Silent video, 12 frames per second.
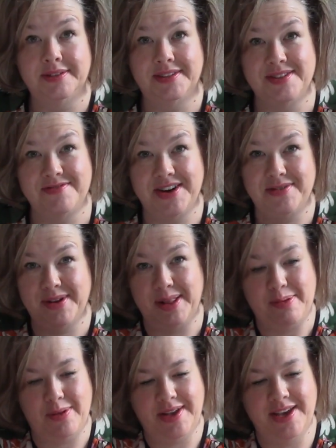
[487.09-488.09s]
They're very
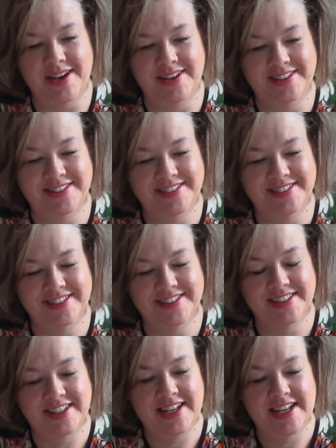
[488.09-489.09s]
roly-poly.
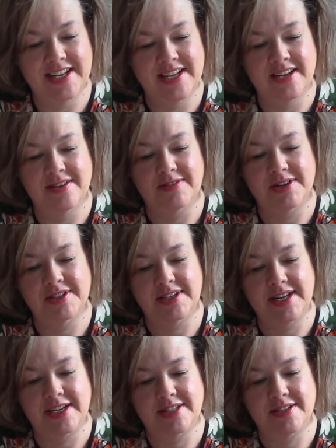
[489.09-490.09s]

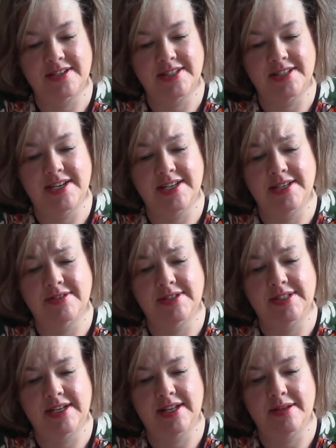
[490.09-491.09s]
Fortunately, Dexter is not
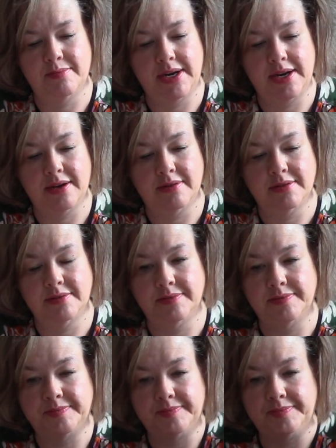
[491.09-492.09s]
interested in them right now.
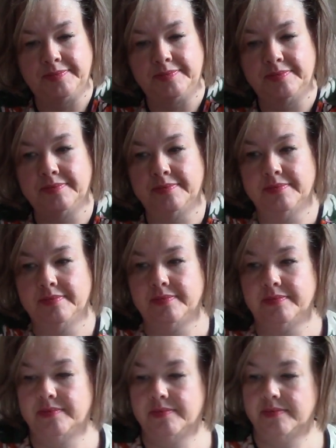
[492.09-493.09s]

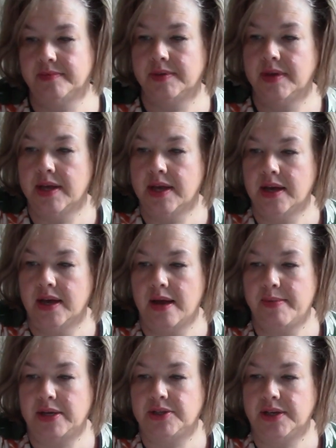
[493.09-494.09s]

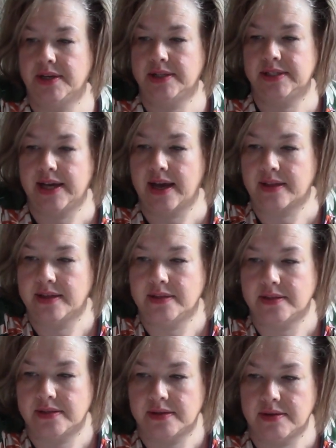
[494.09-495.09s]
I'm actually going to stack
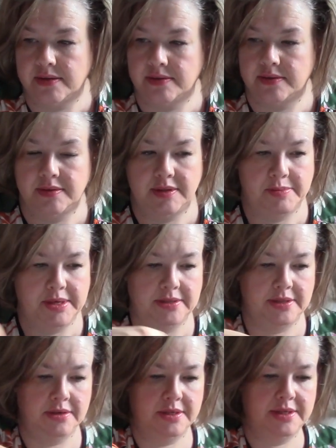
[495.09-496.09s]
these so it'll be
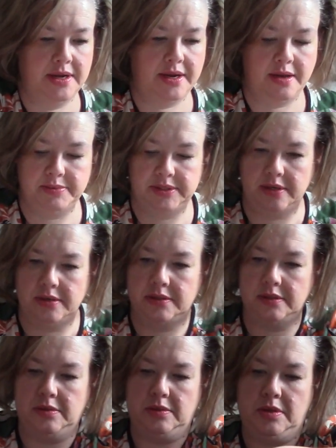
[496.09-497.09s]
easier to take upstairs.
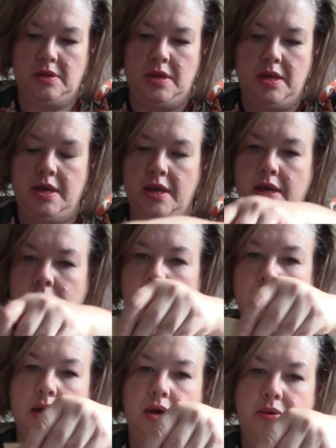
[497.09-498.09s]

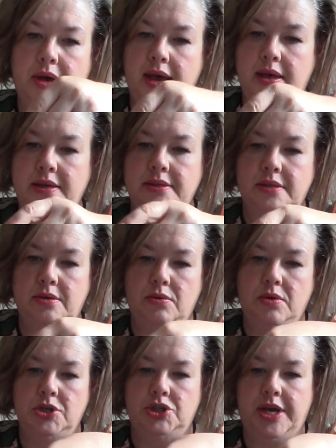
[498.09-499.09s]
Okay, these are the
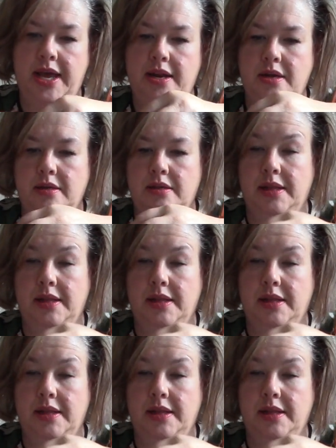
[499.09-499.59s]
orange Canna